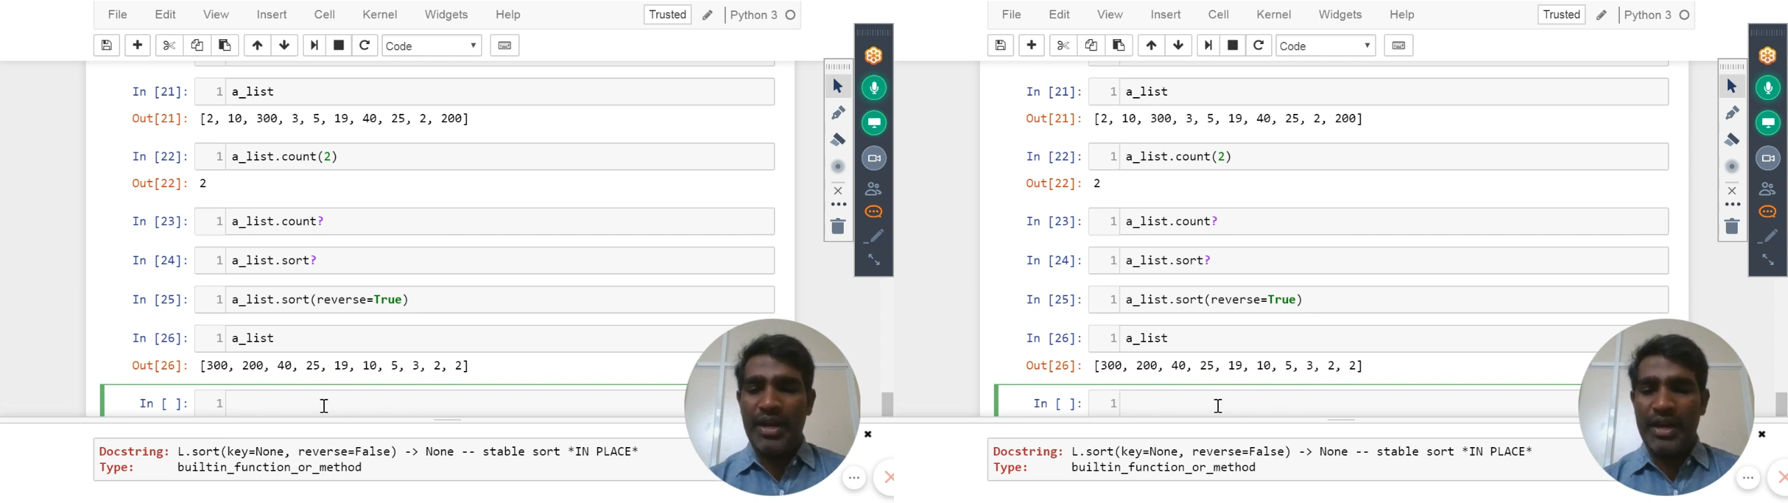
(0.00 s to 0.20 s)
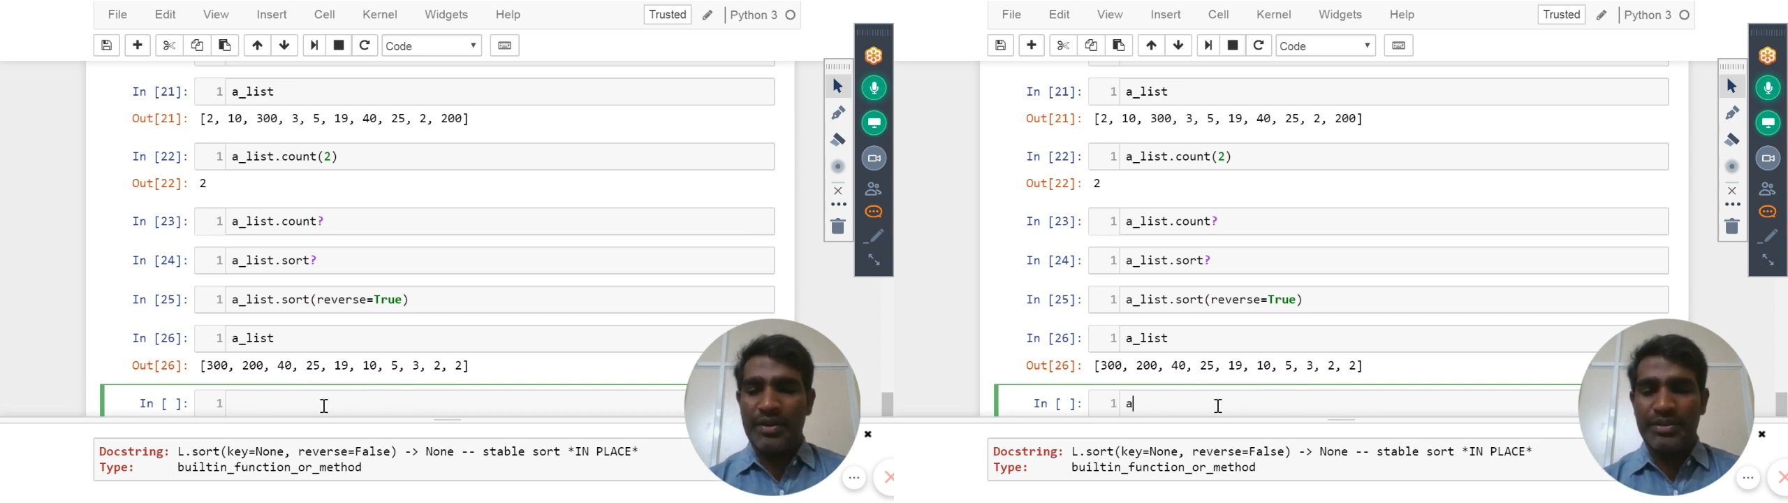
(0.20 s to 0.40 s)

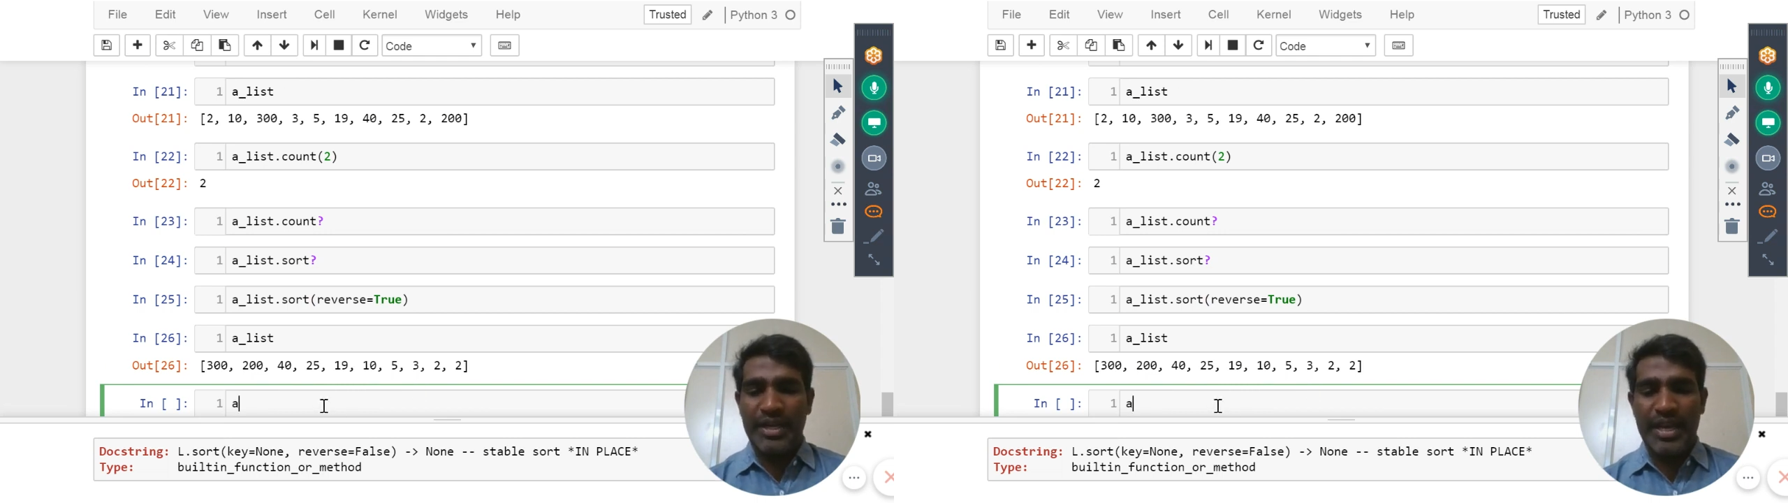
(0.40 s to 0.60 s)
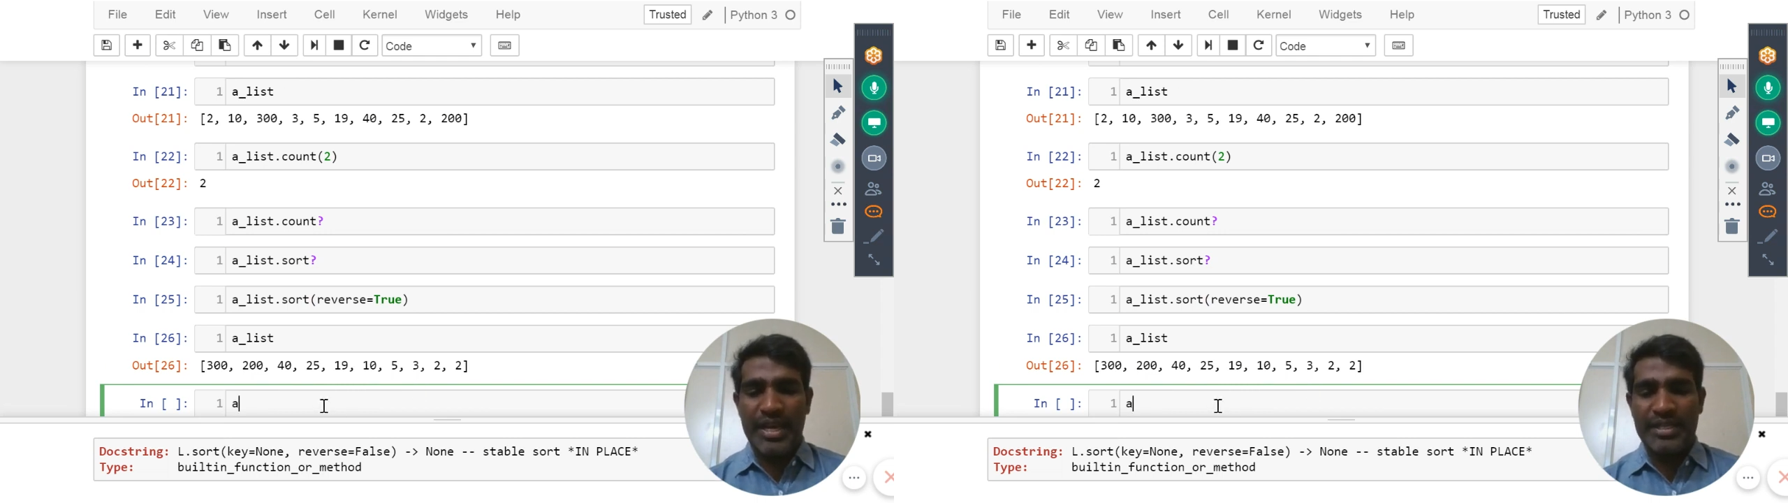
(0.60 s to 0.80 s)
try to
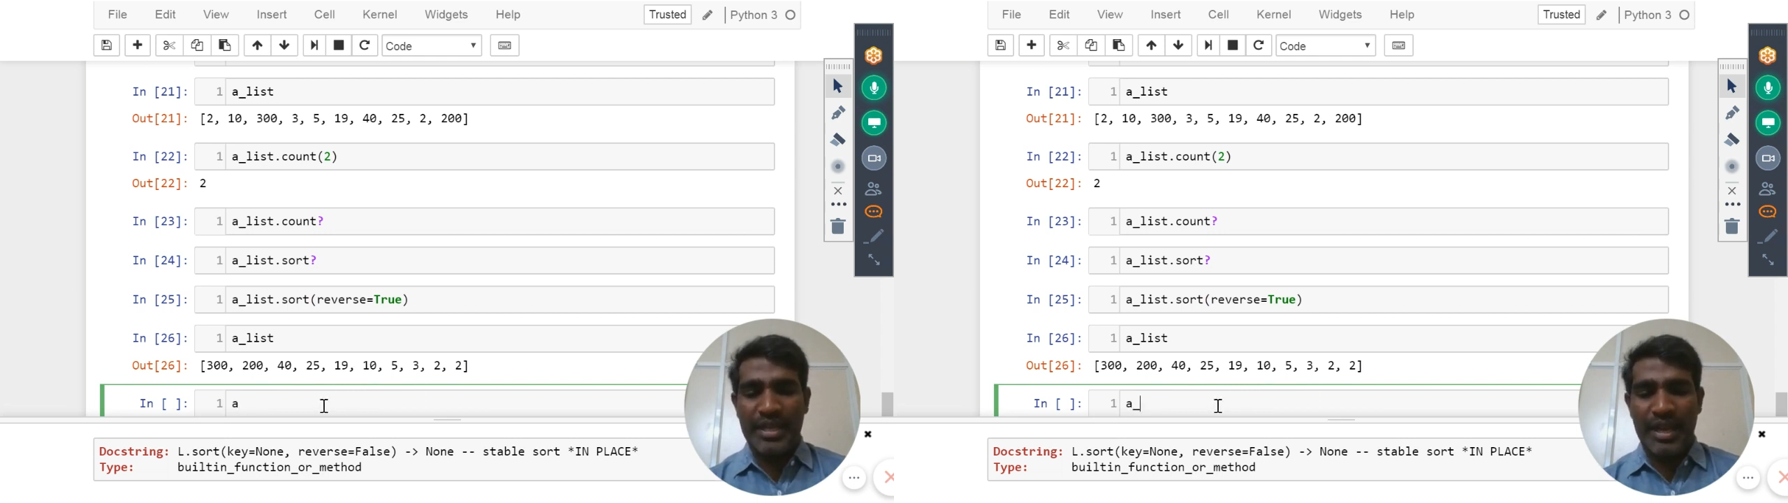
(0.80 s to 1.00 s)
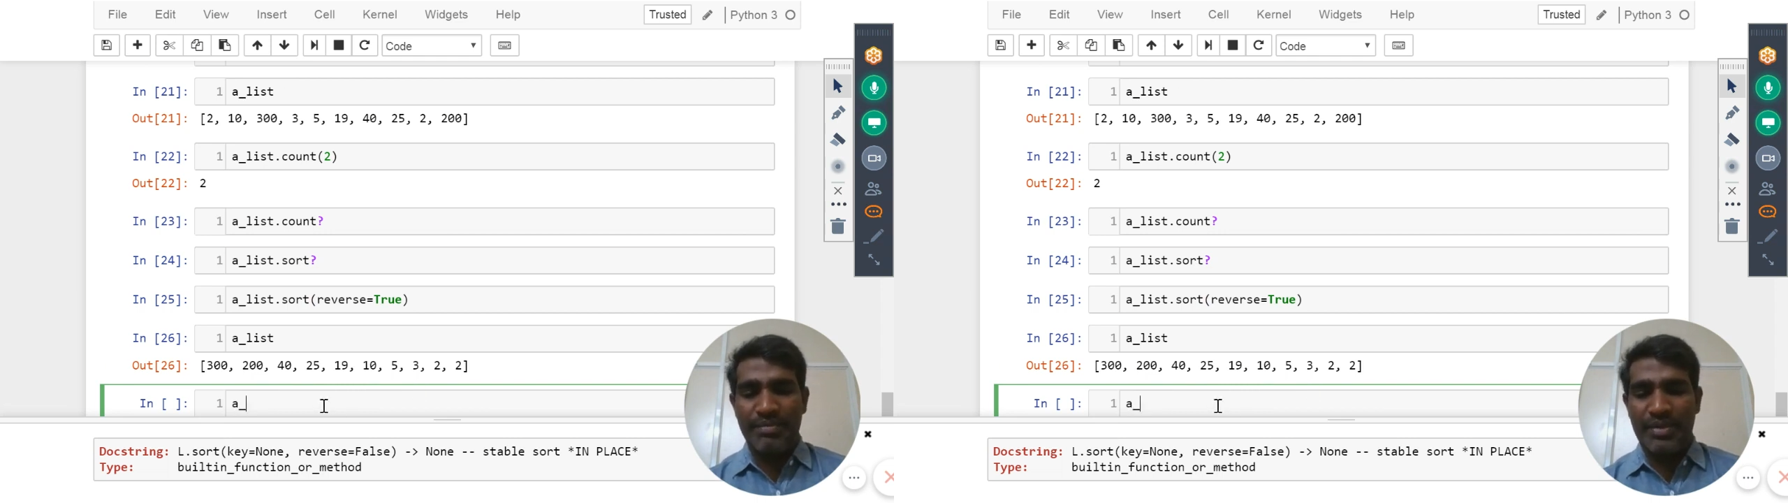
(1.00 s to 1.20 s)
say
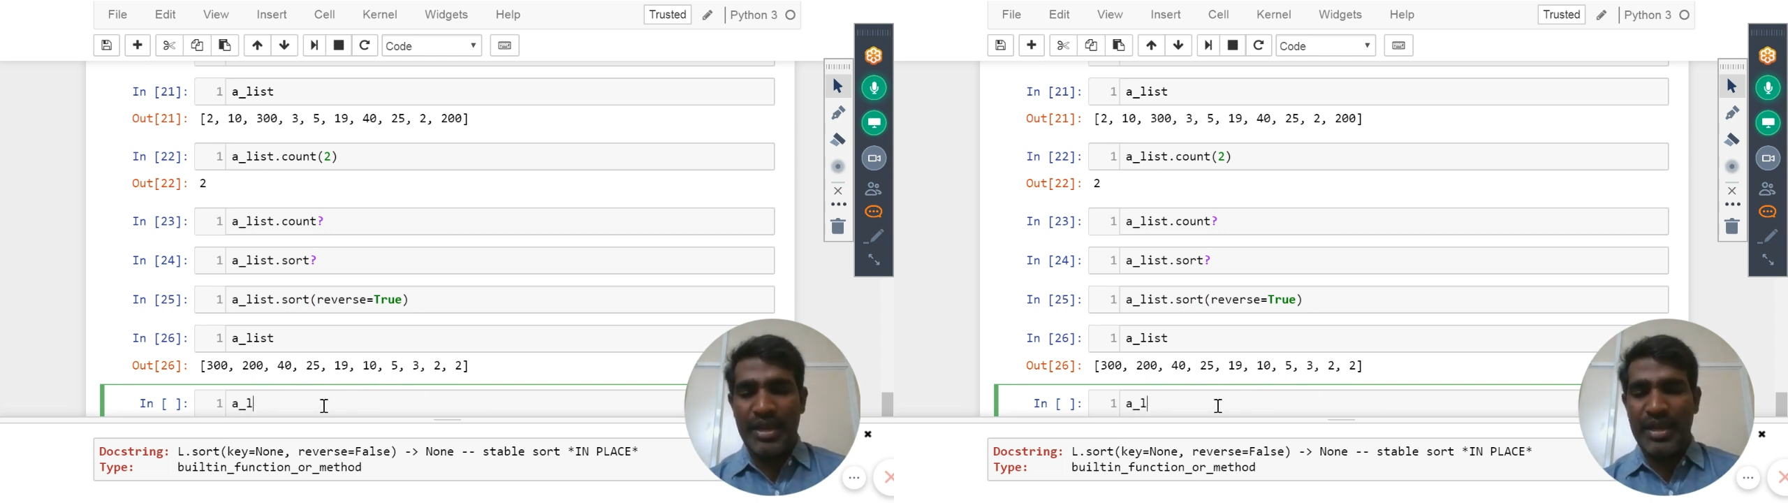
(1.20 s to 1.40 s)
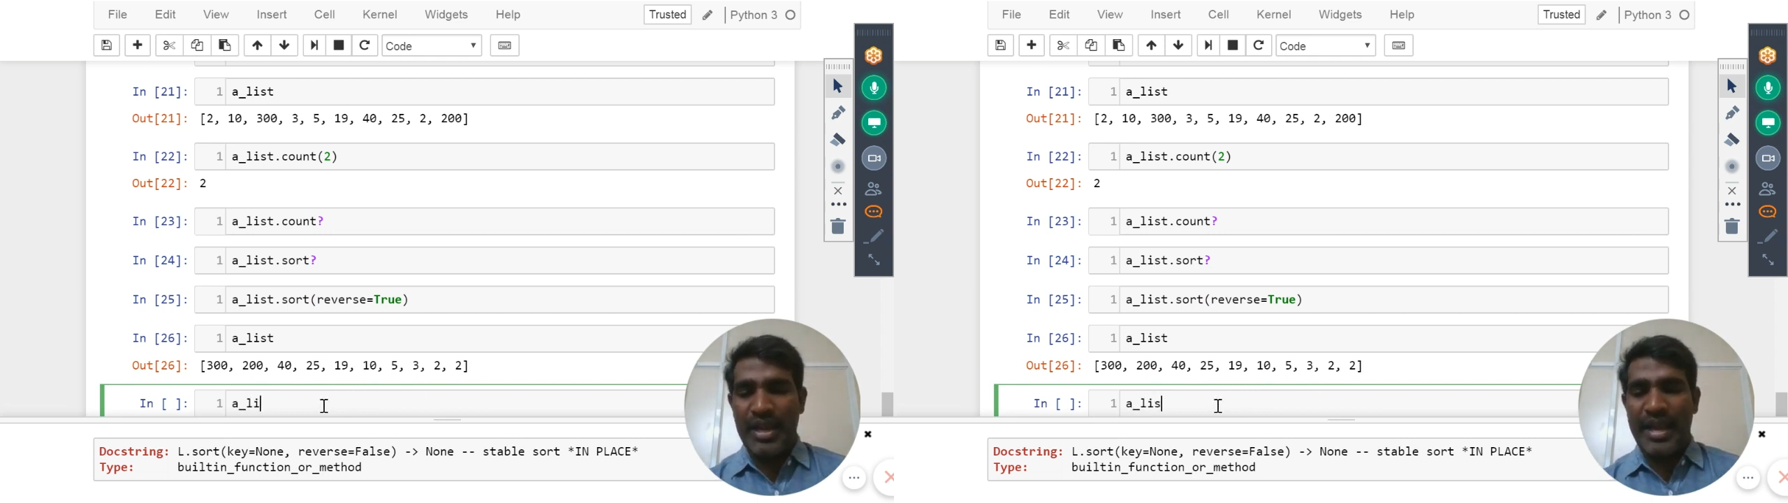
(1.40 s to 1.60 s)
same thing,